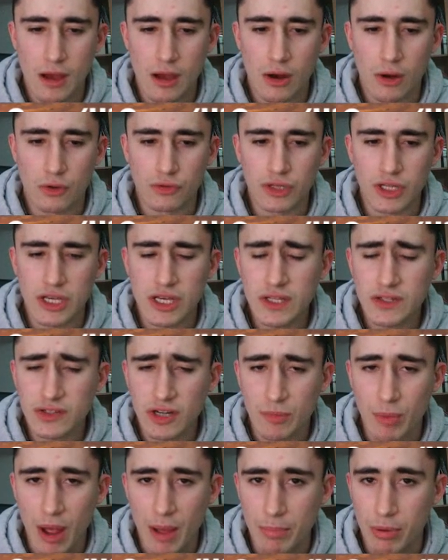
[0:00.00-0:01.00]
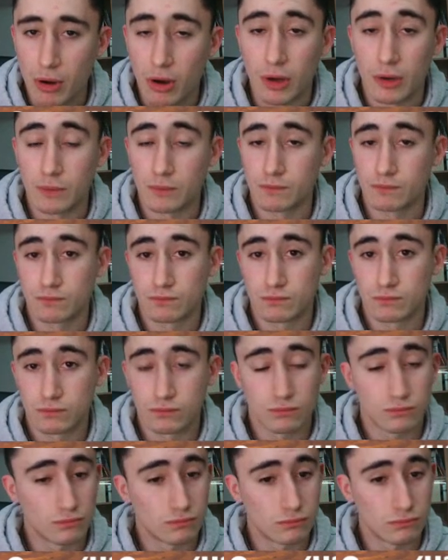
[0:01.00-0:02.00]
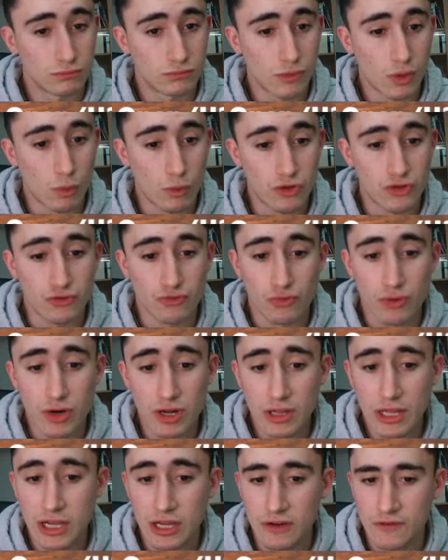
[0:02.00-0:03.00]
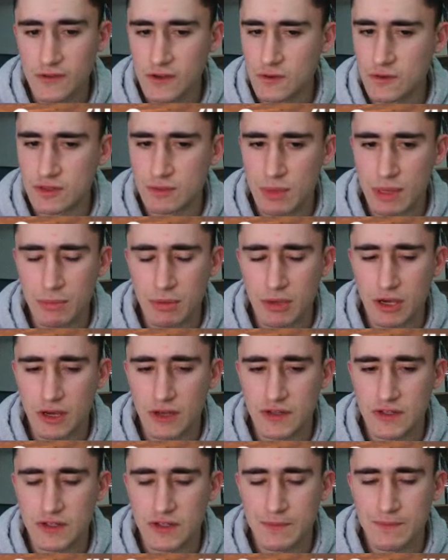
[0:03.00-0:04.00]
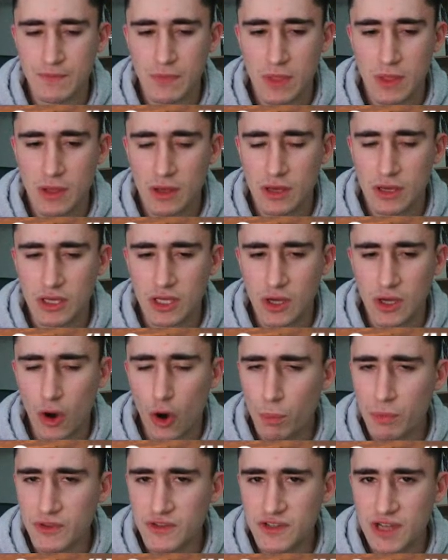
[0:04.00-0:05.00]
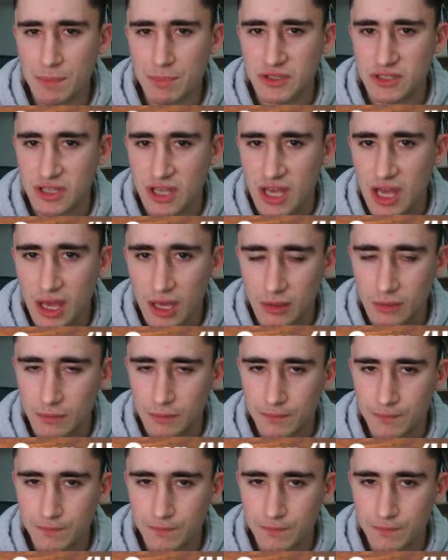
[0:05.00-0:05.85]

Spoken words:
Only he took by pawn, which really confused me because he opens up his king.